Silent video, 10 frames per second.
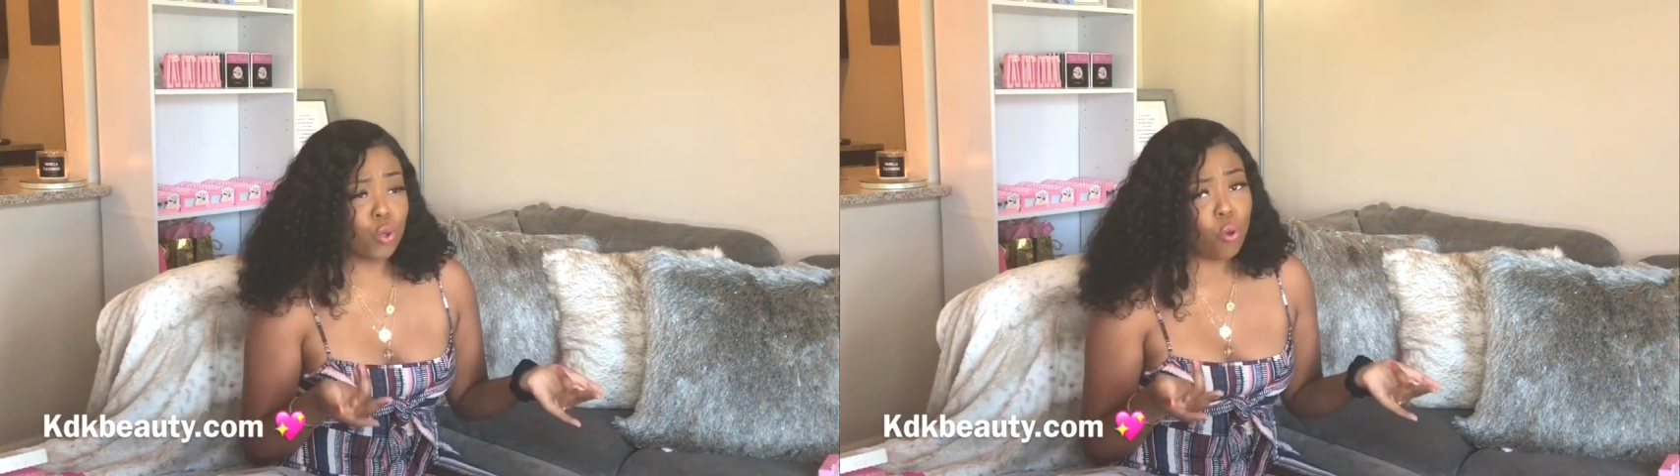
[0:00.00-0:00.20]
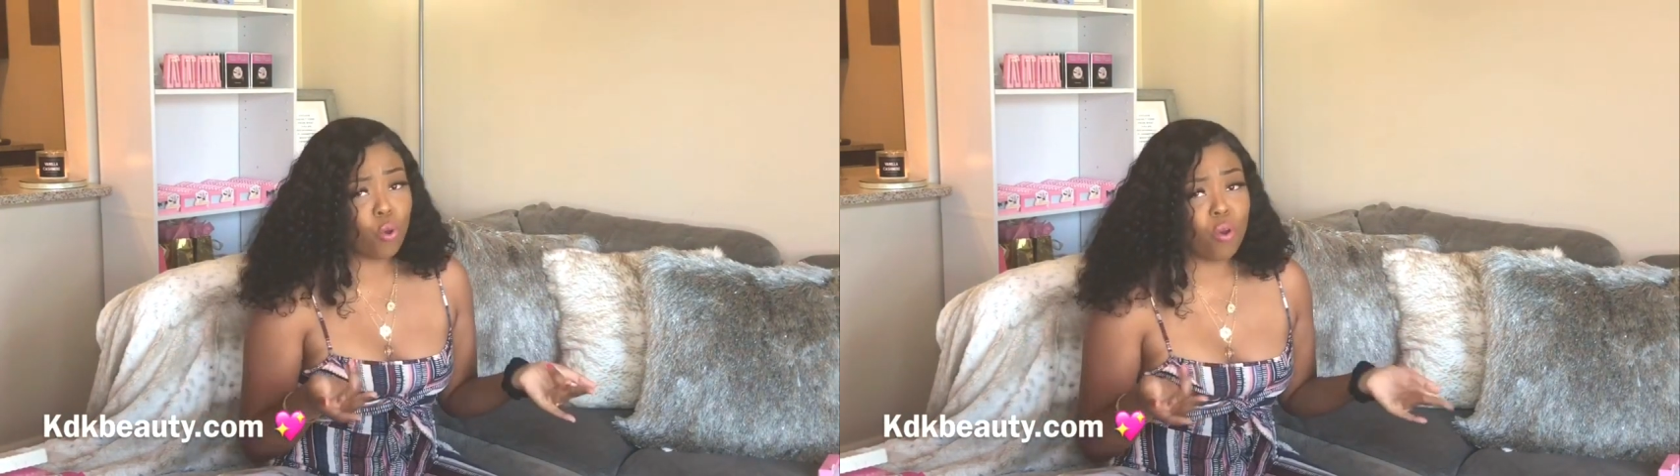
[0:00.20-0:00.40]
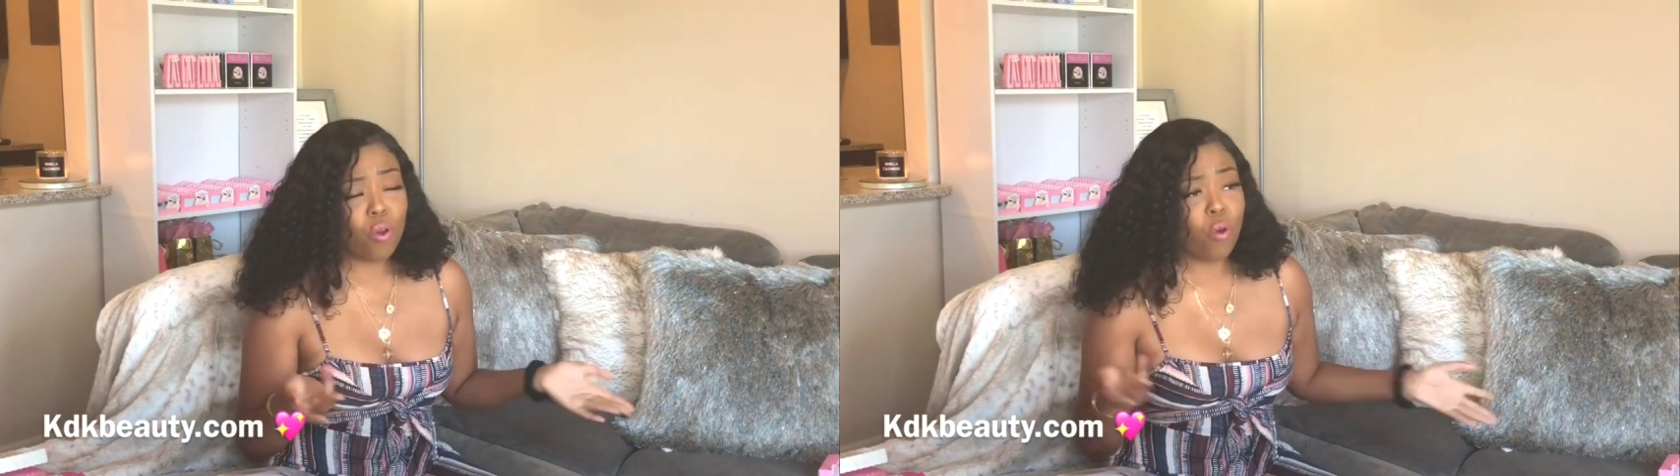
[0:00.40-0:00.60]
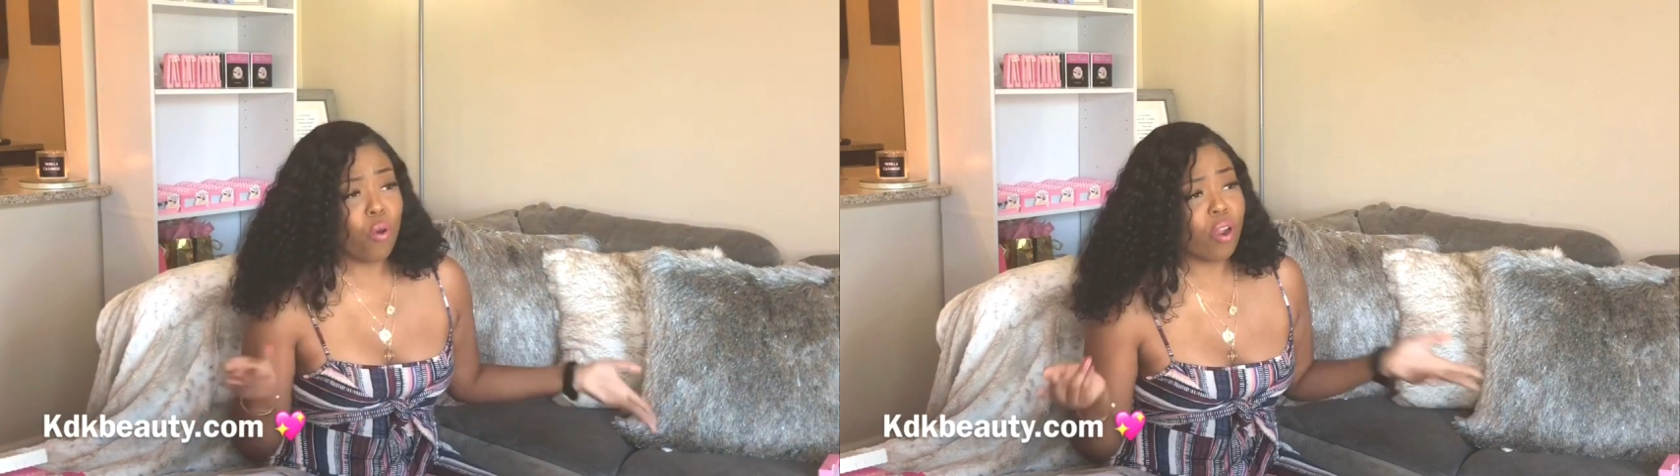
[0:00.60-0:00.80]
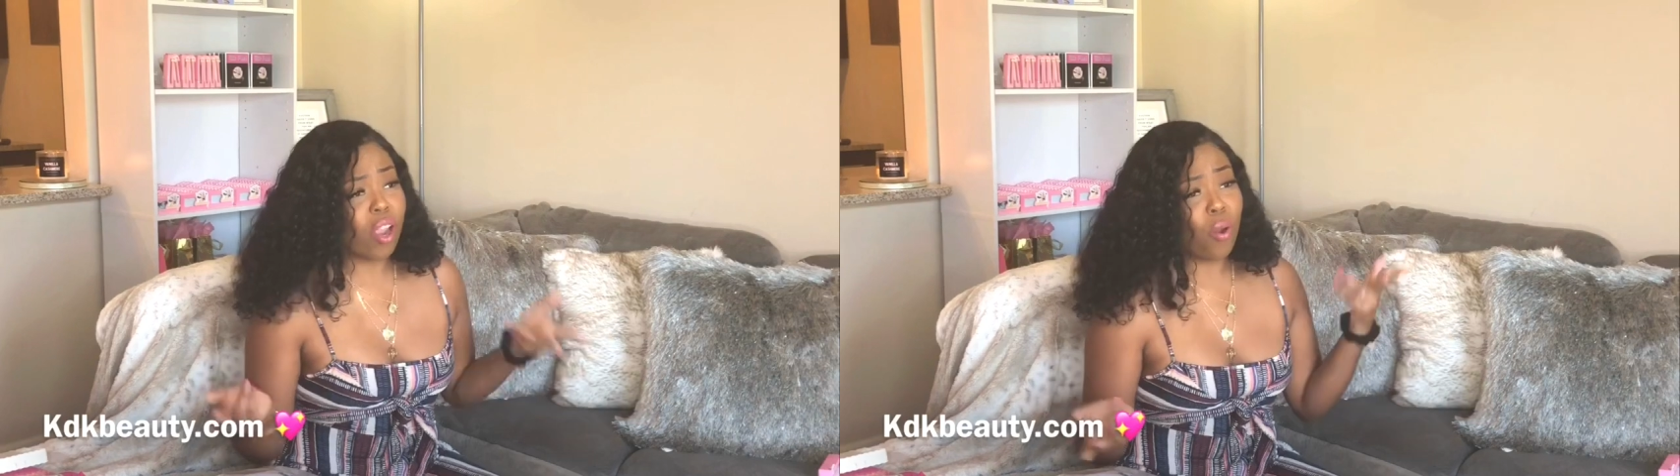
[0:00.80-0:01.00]

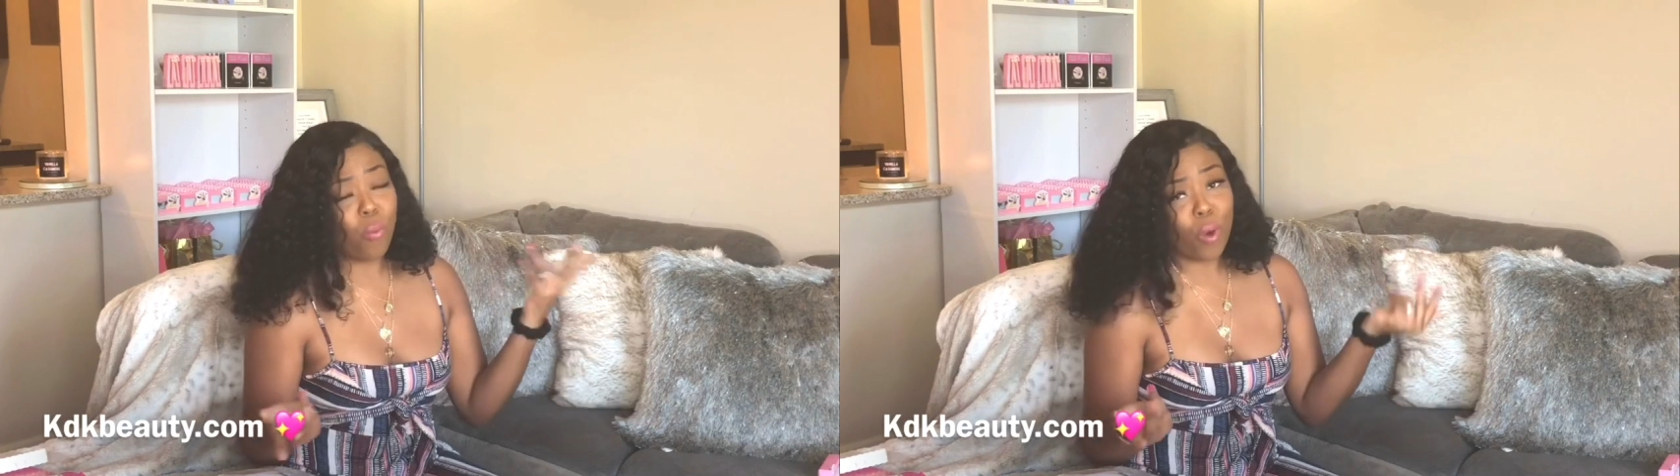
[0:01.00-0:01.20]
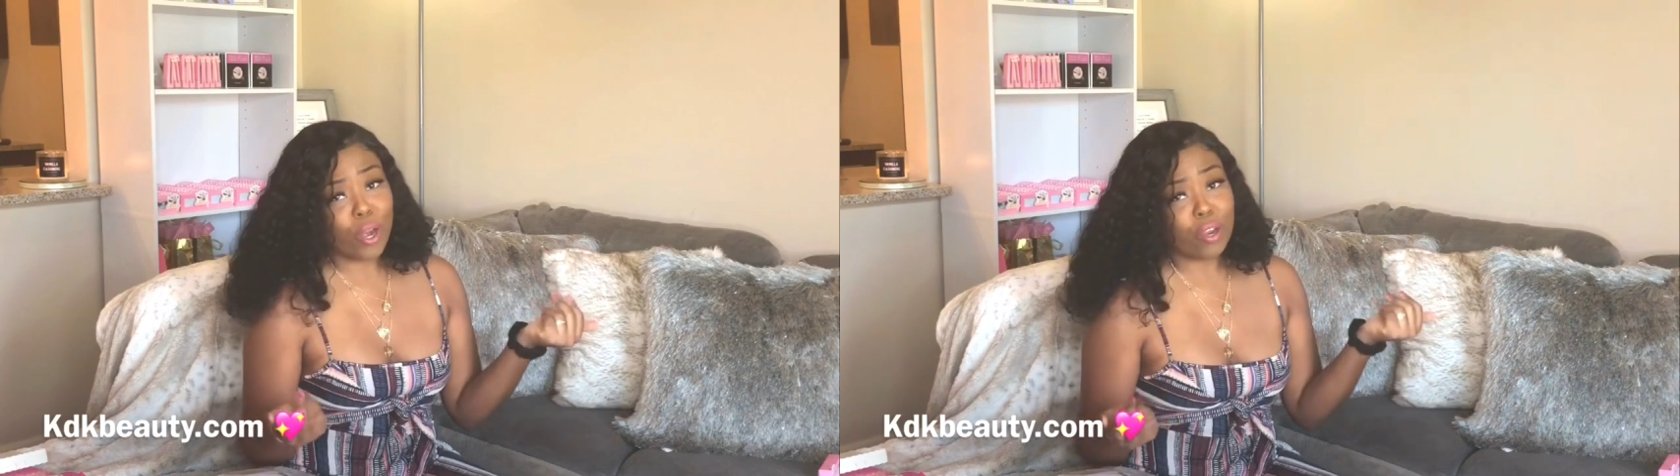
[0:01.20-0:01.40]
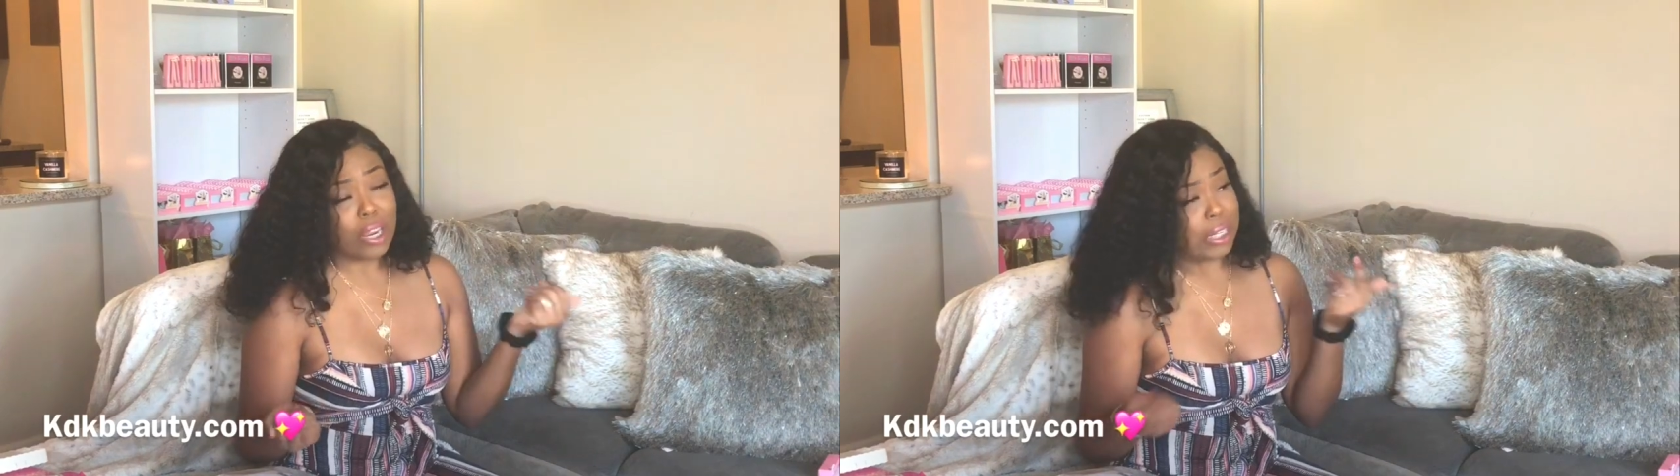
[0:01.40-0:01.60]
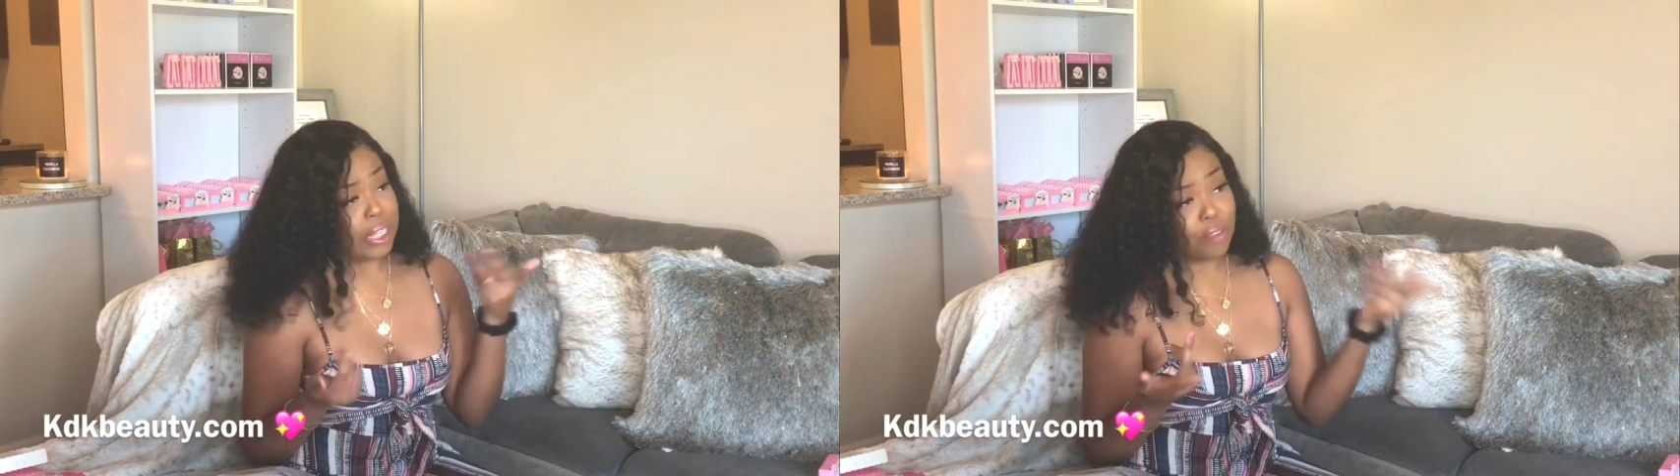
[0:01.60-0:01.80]
school or work,